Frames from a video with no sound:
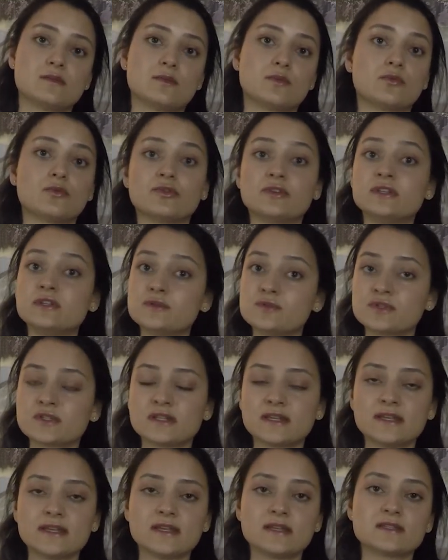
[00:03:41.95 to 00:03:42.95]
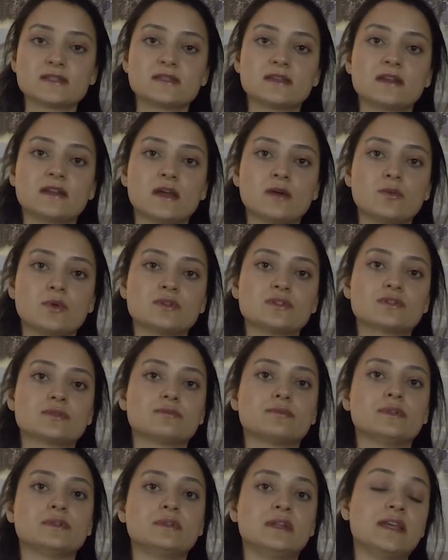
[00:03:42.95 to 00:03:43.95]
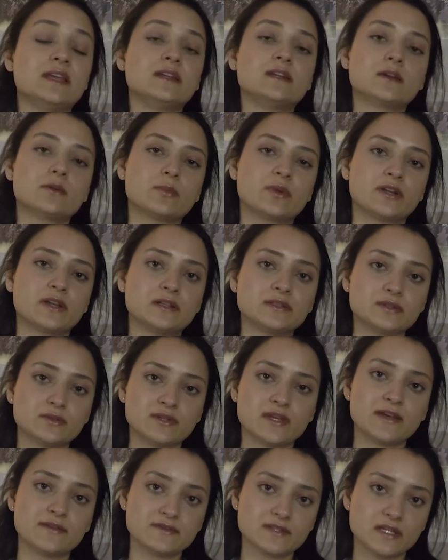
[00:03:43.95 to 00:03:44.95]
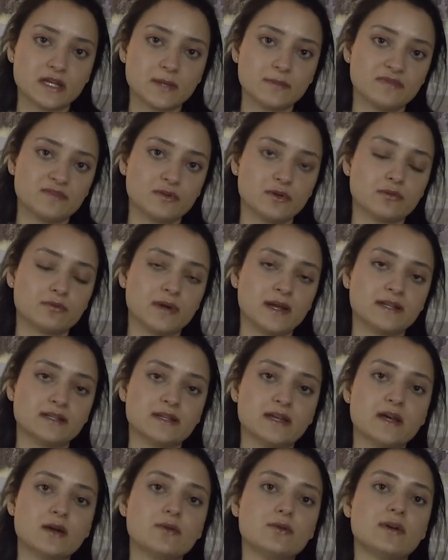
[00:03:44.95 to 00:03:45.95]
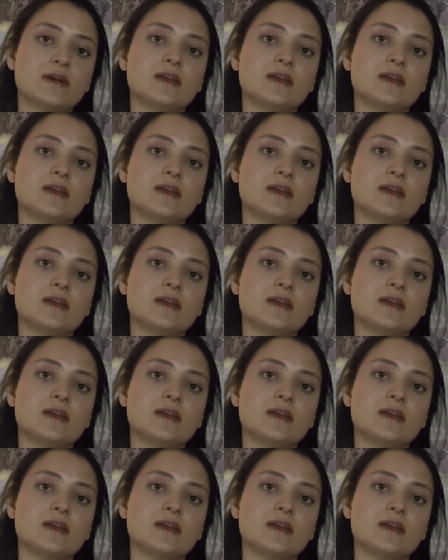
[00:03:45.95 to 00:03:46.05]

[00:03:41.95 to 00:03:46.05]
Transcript: or news links that I want to read later but I don't have time for right now,